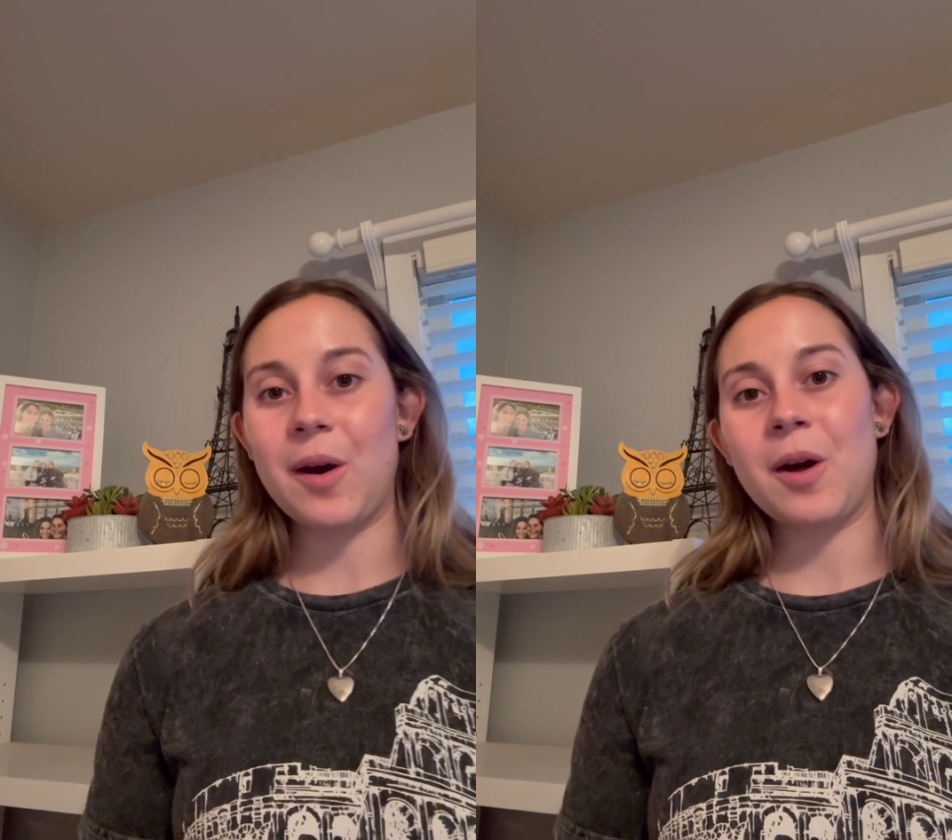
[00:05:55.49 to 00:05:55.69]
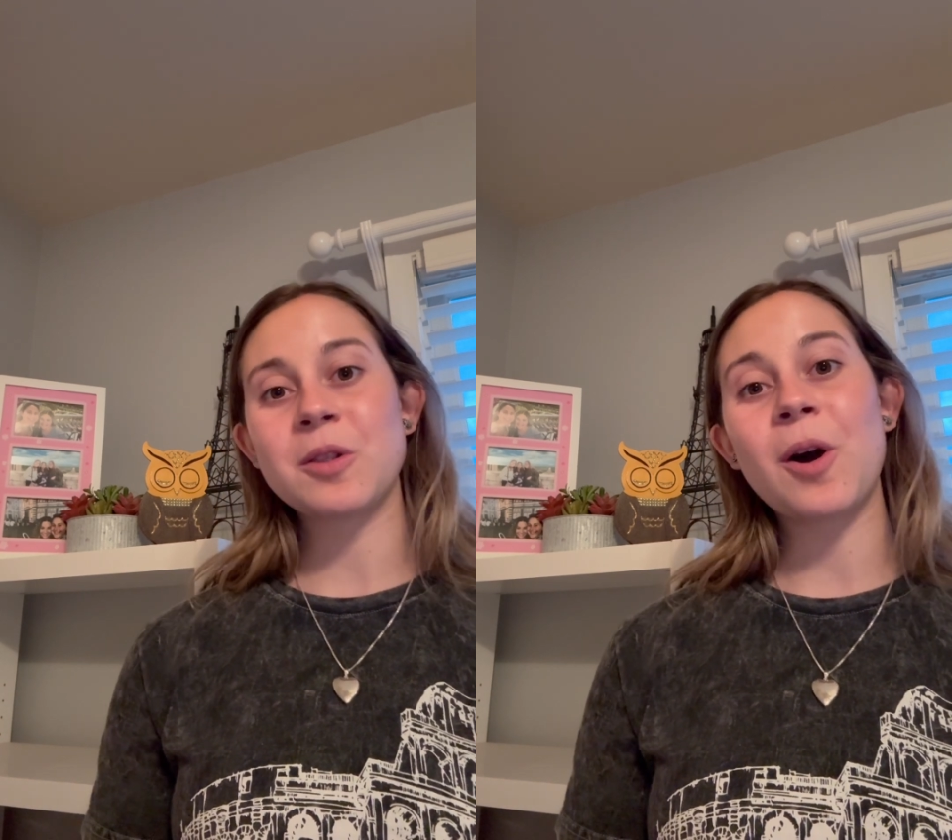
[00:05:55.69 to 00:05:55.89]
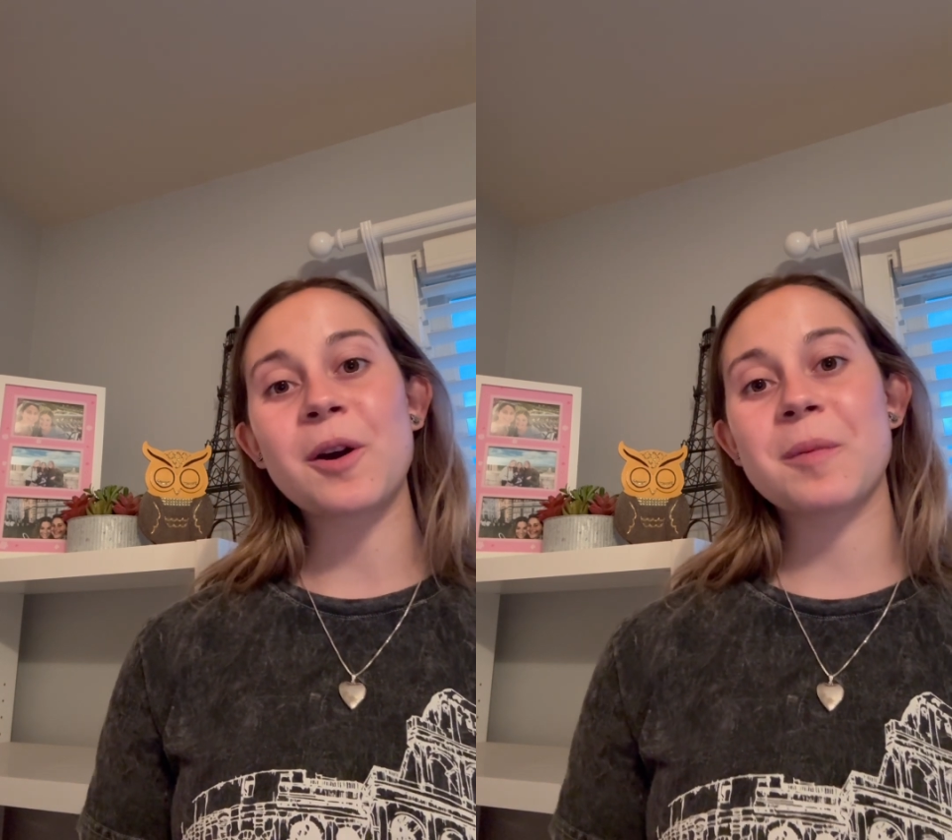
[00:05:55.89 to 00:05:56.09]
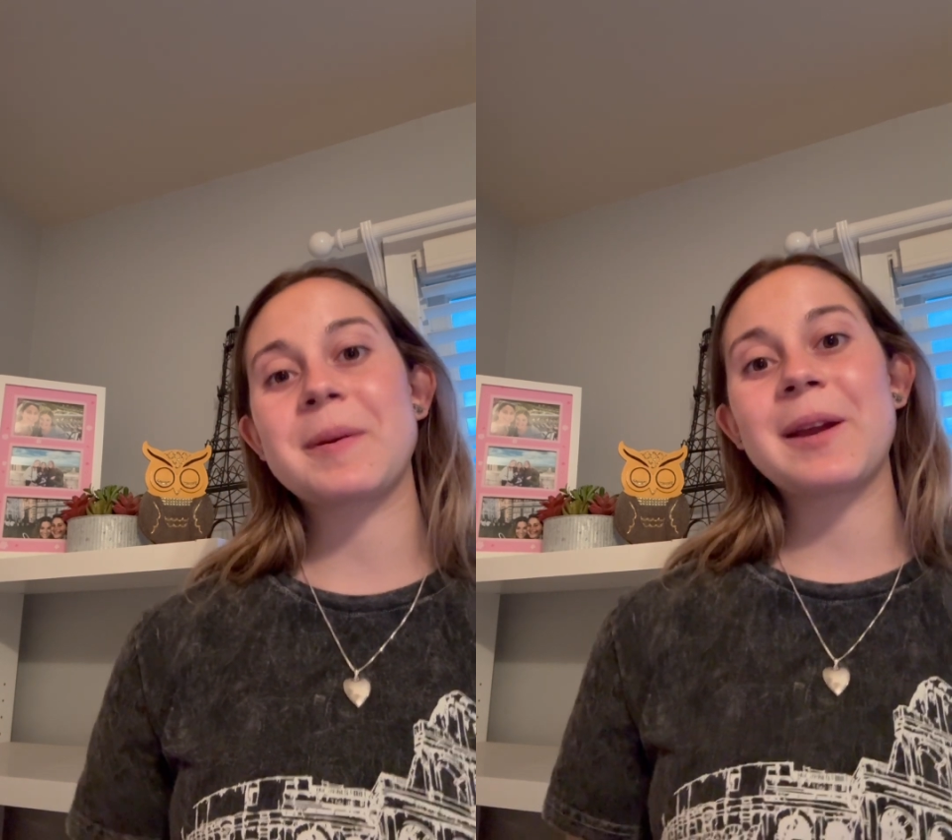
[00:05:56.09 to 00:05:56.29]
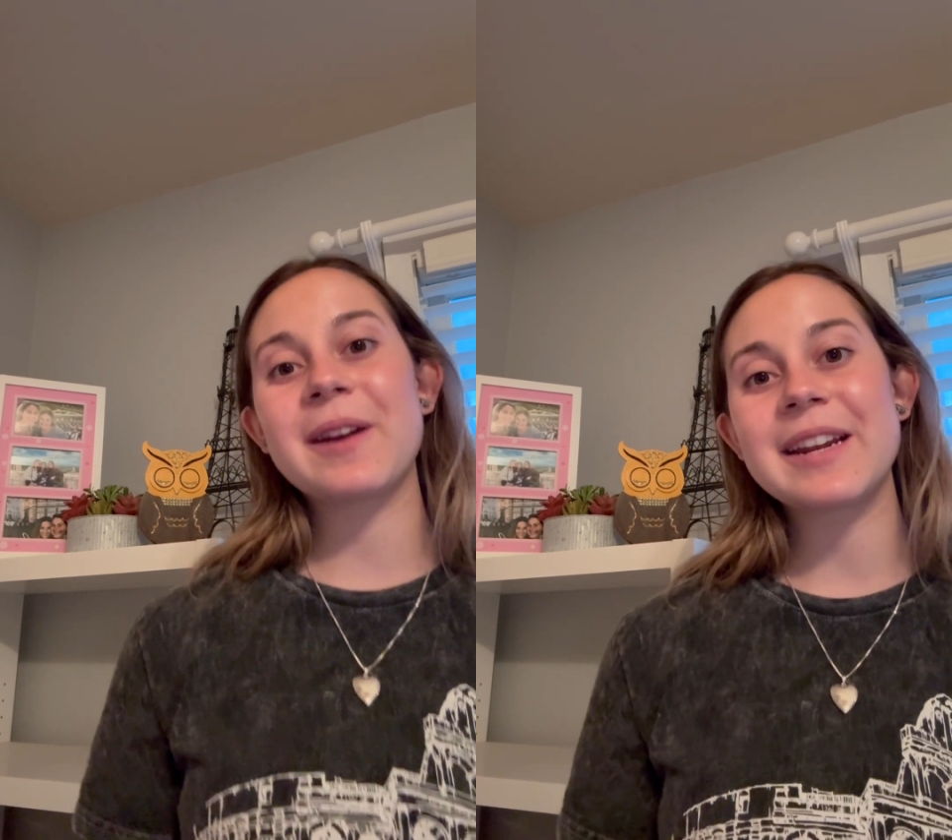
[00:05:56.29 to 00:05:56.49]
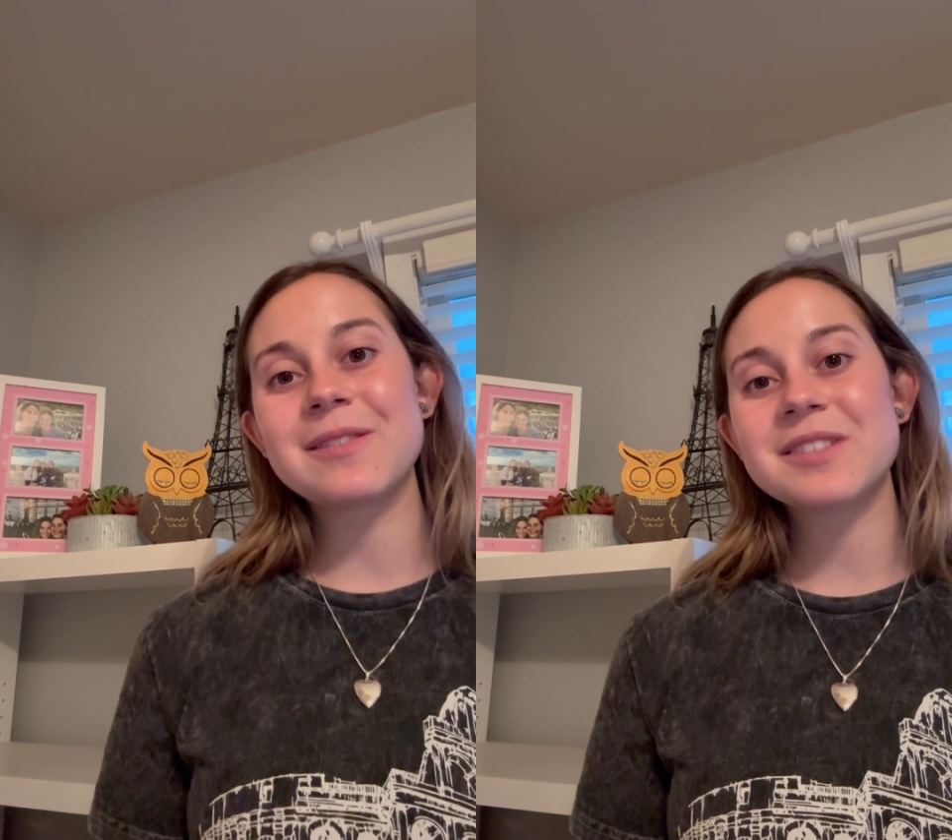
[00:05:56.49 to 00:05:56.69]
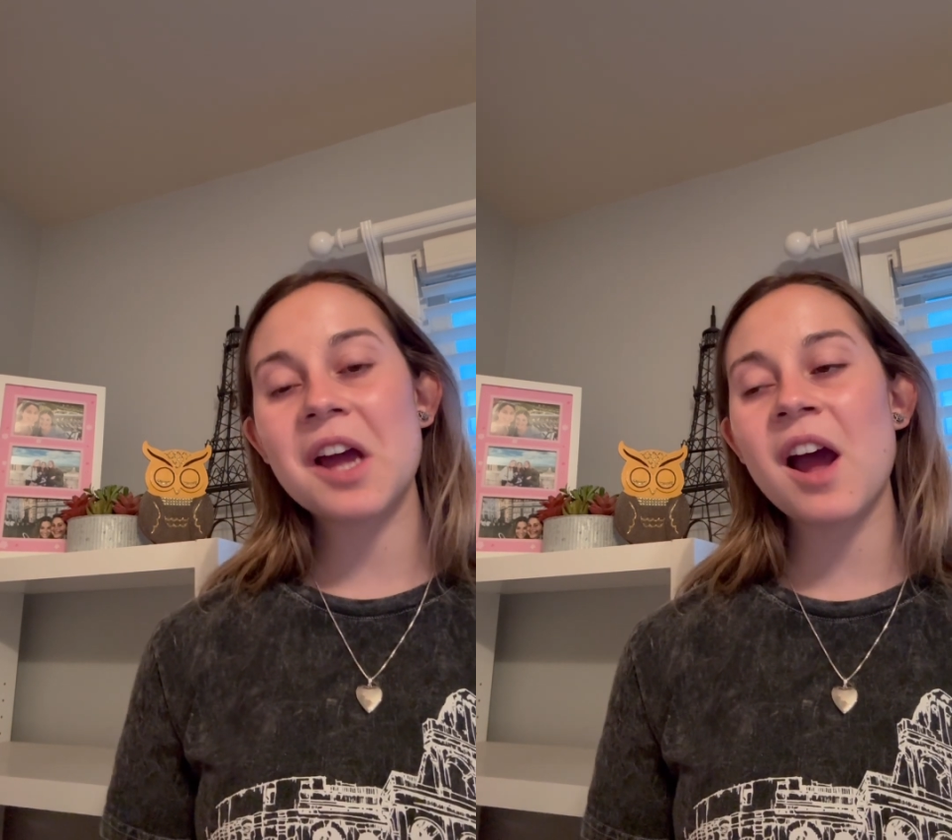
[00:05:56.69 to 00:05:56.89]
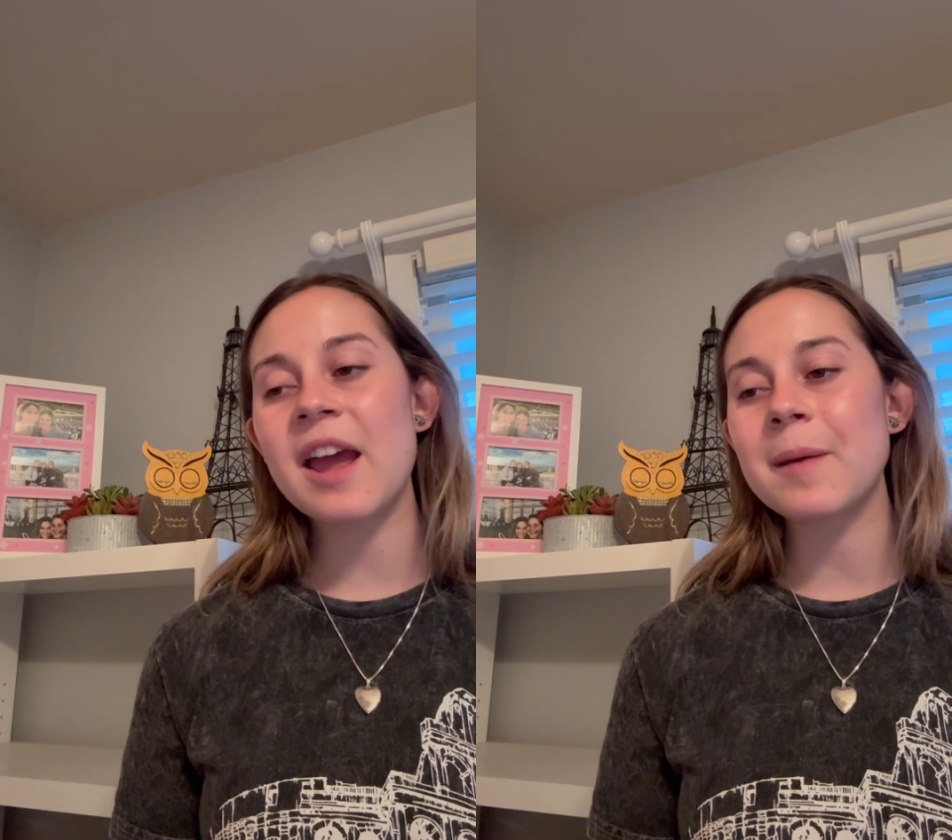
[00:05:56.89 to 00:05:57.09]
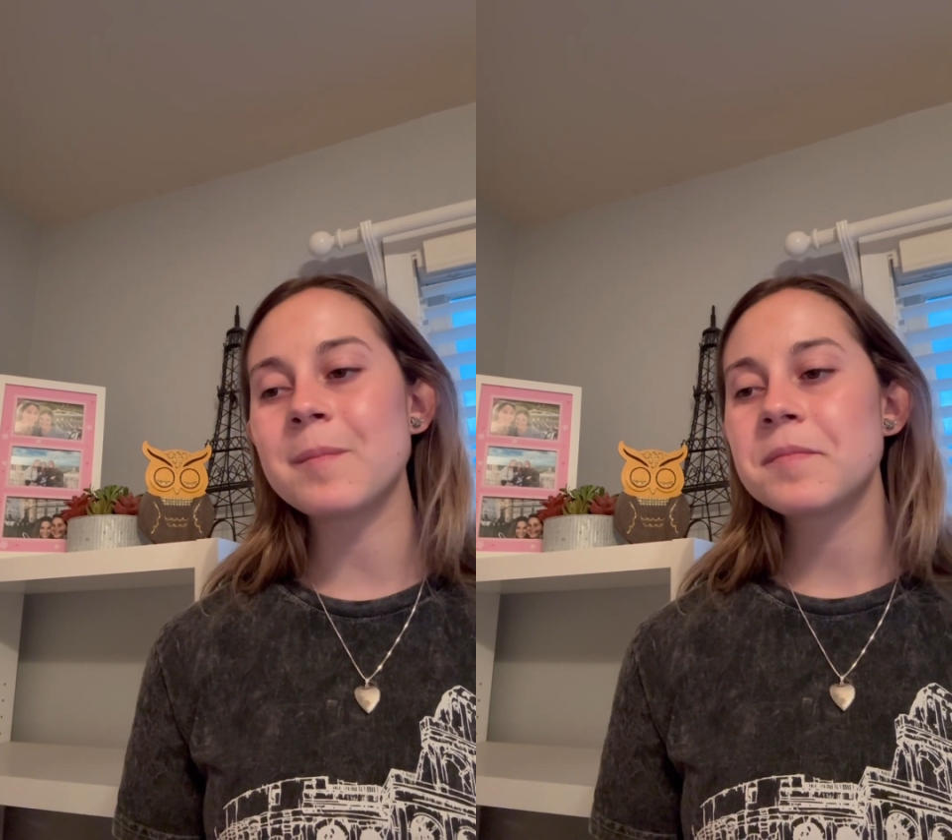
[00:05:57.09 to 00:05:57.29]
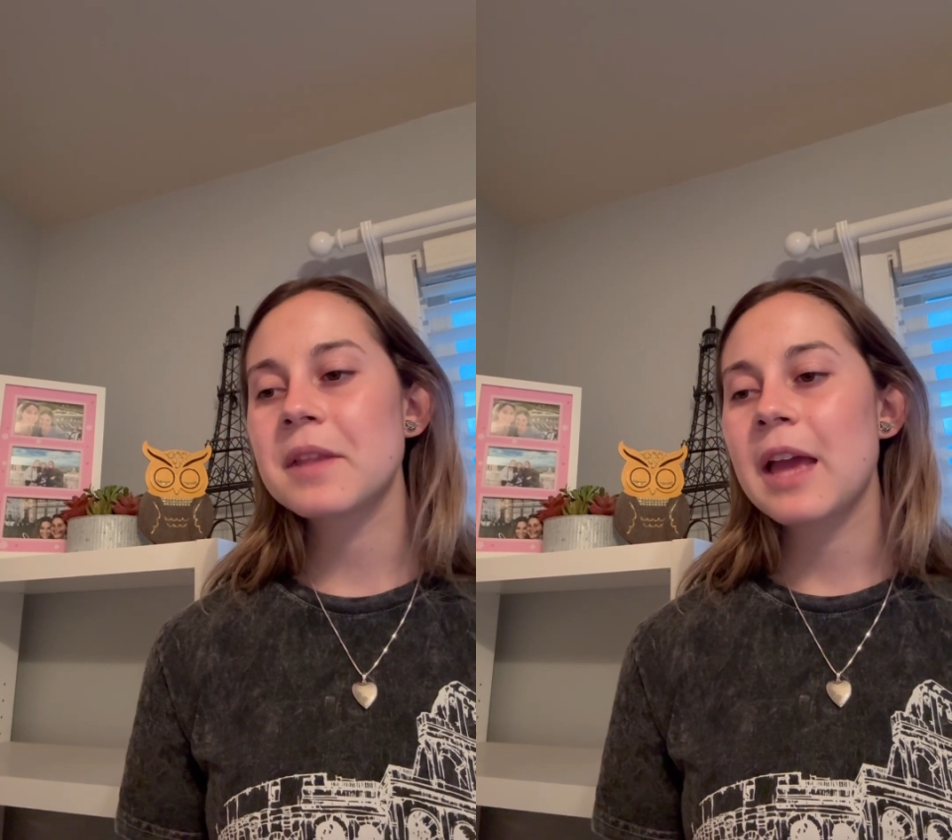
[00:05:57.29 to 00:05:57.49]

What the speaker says: a longer period of time.